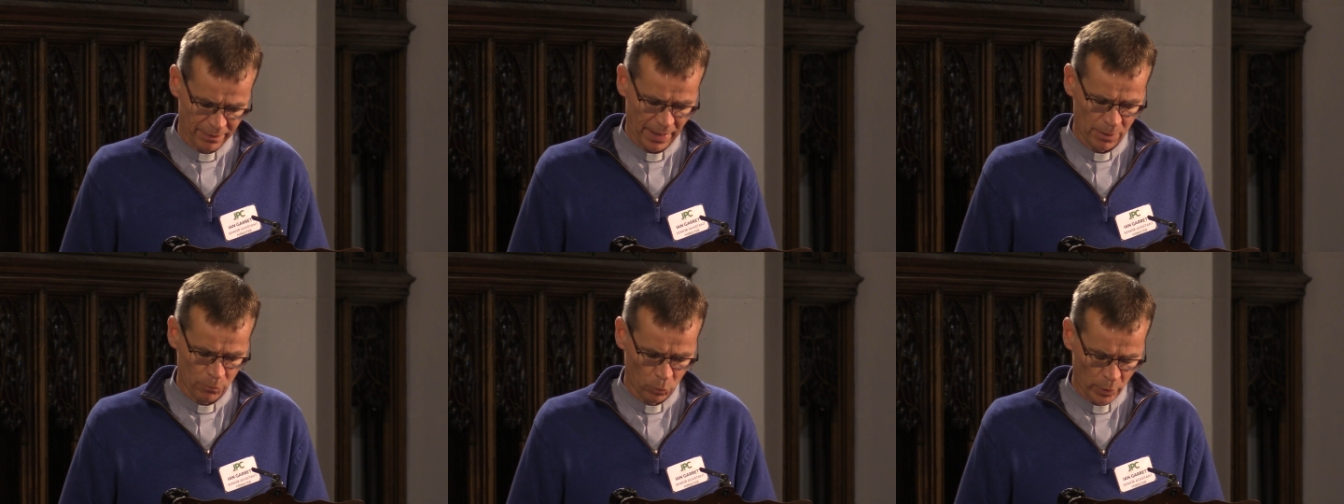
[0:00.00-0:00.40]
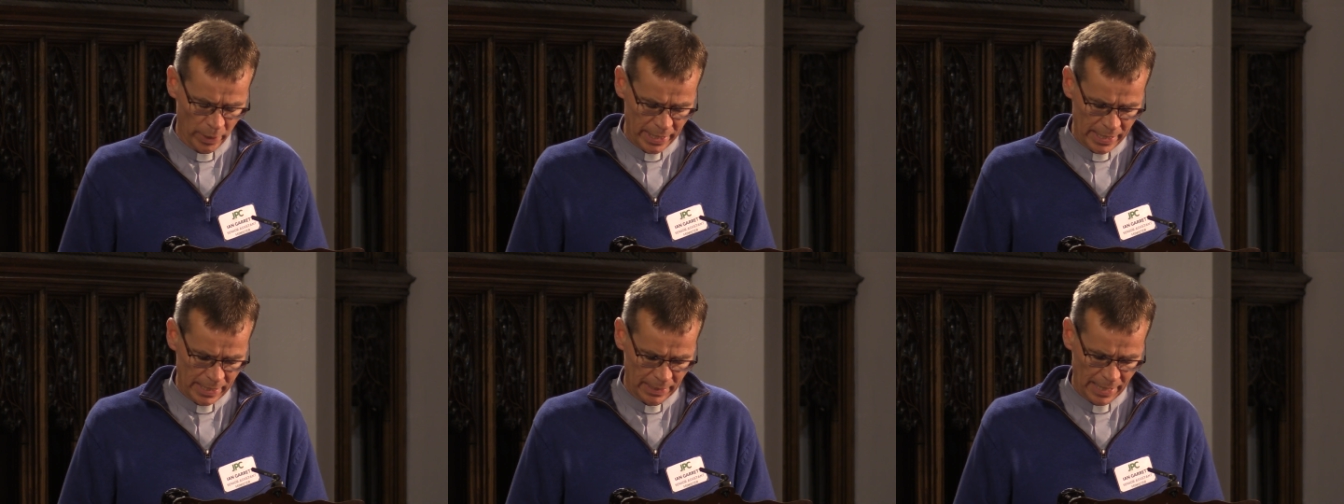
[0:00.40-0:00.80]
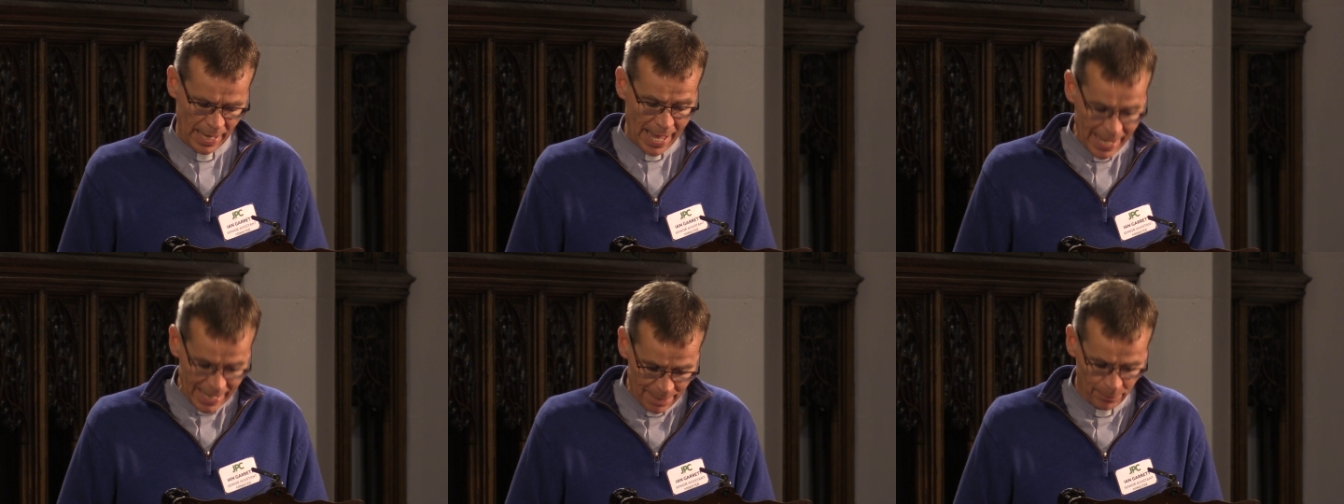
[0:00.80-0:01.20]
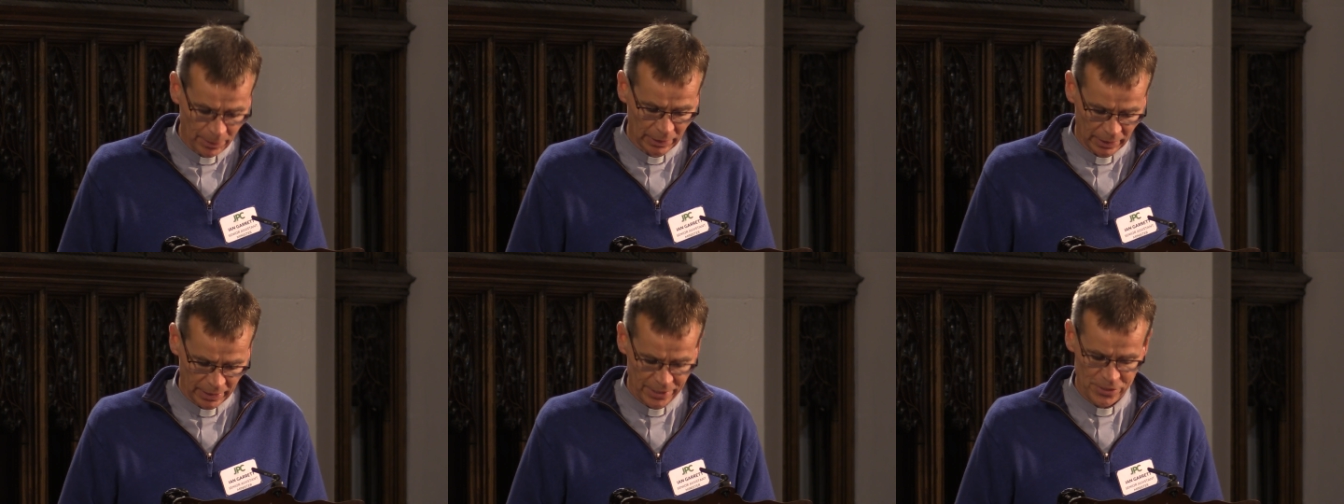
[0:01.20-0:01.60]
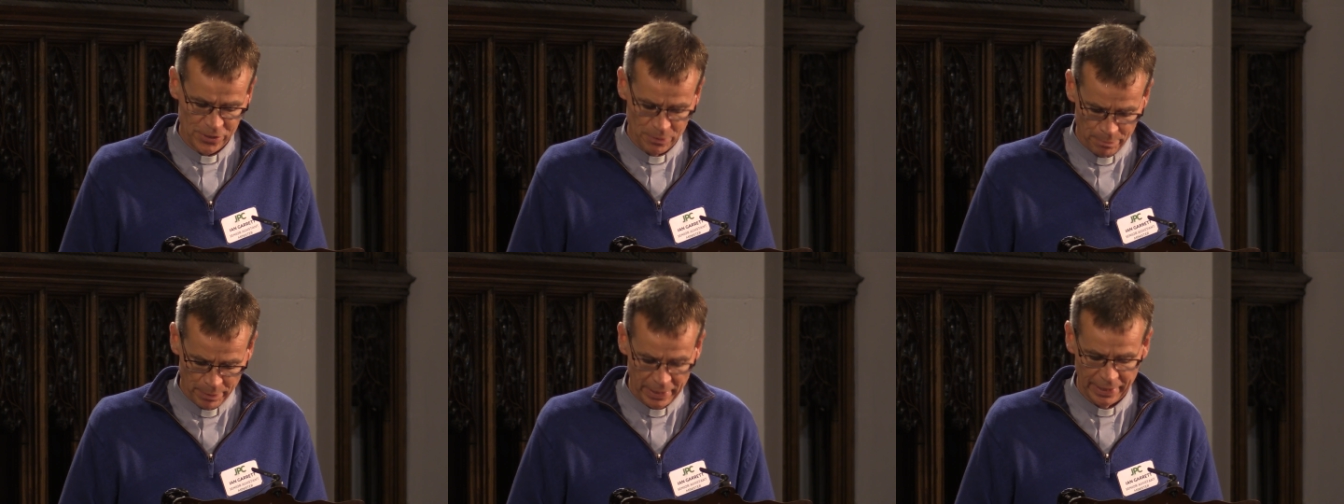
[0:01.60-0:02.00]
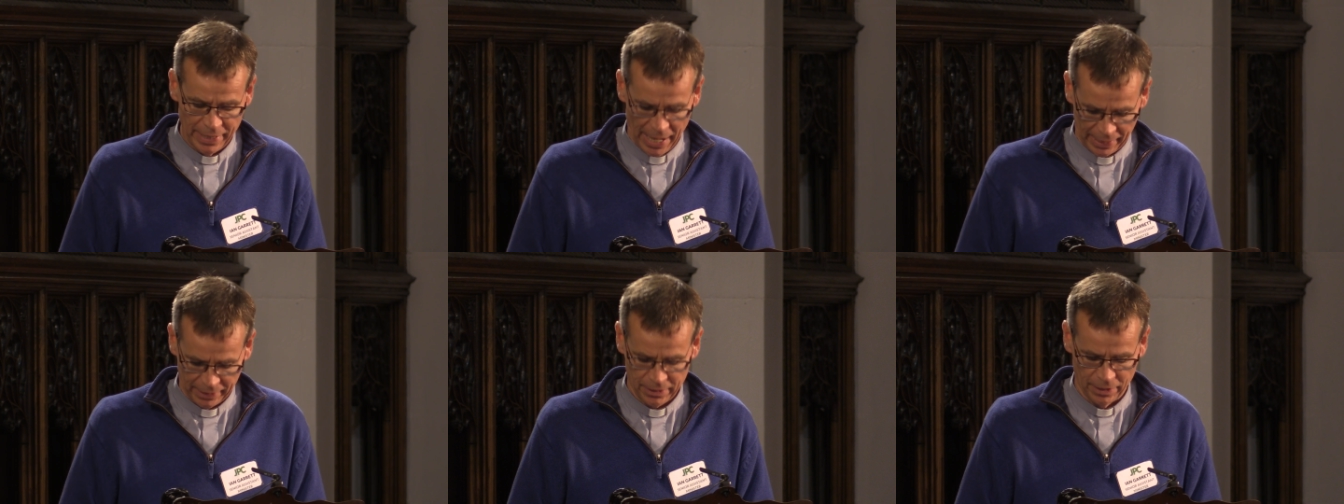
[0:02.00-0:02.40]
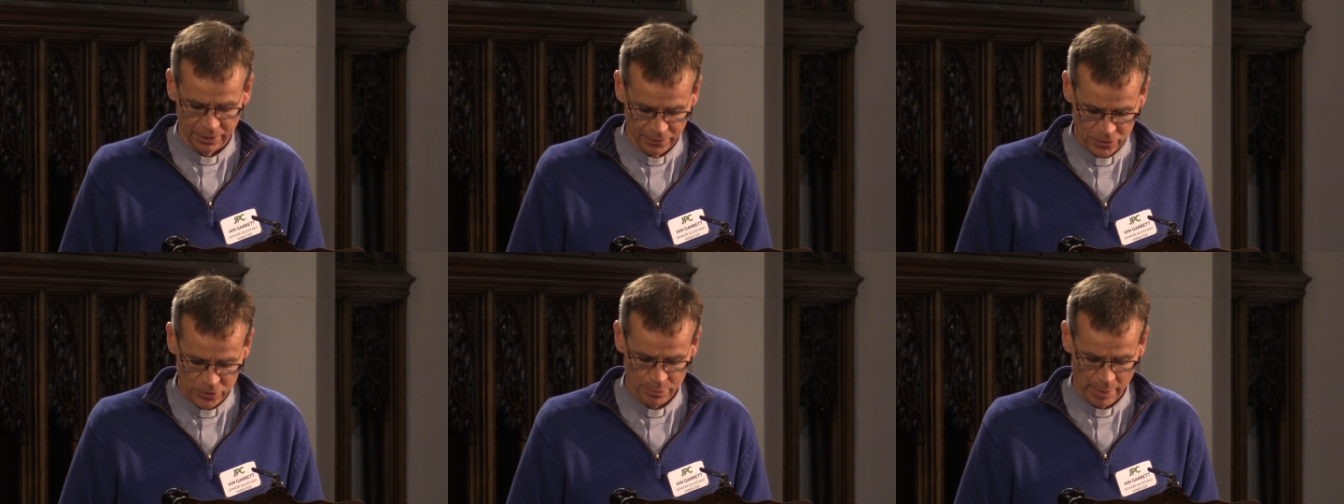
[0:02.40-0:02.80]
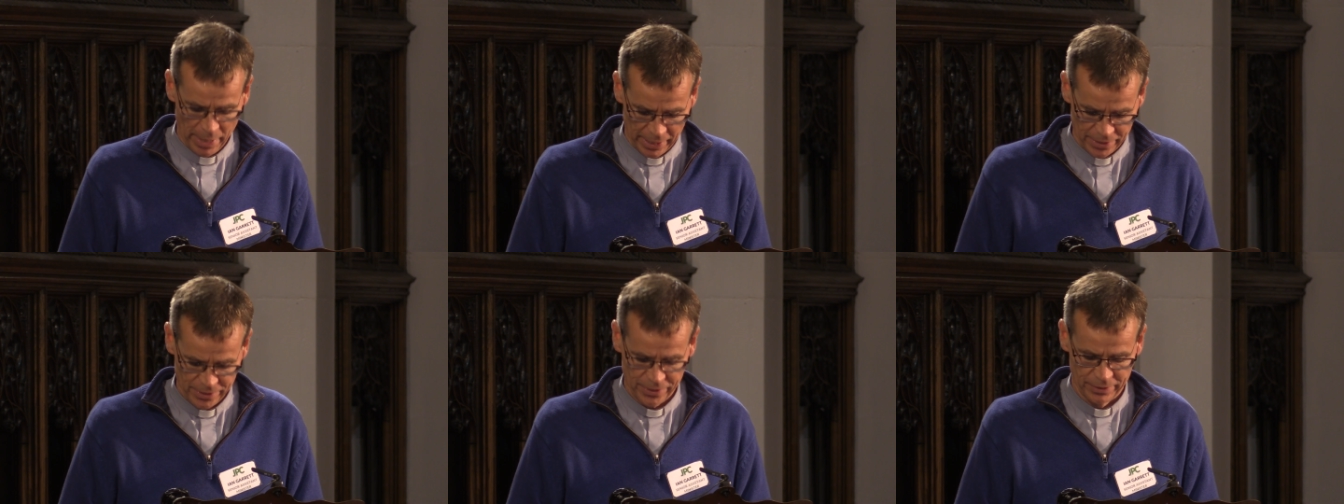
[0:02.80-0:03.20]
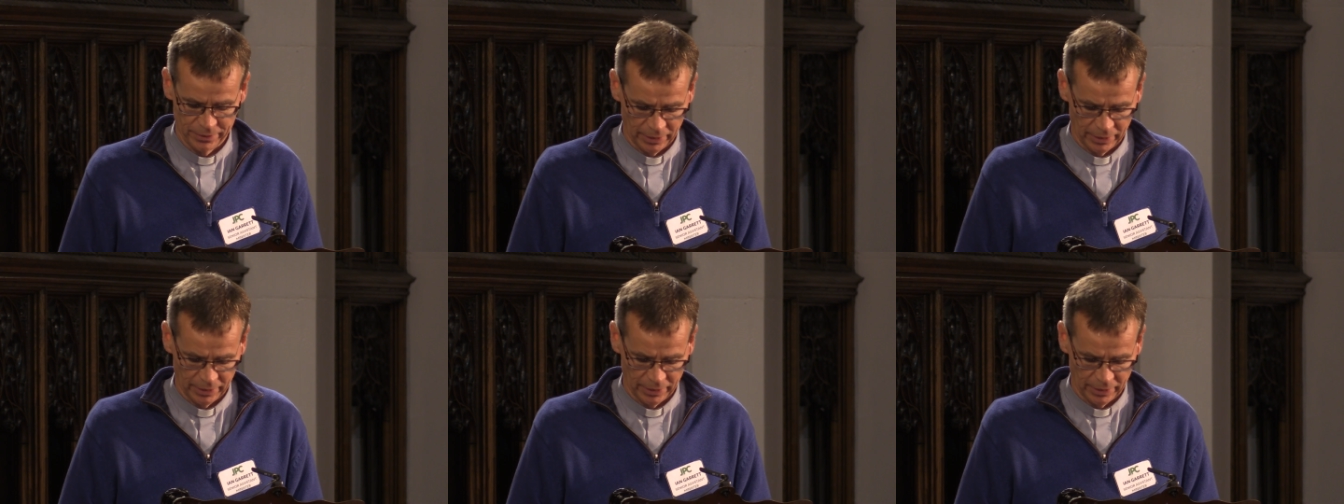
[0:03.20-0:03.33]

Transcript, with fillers: And we aim, at least, to be that kind of space.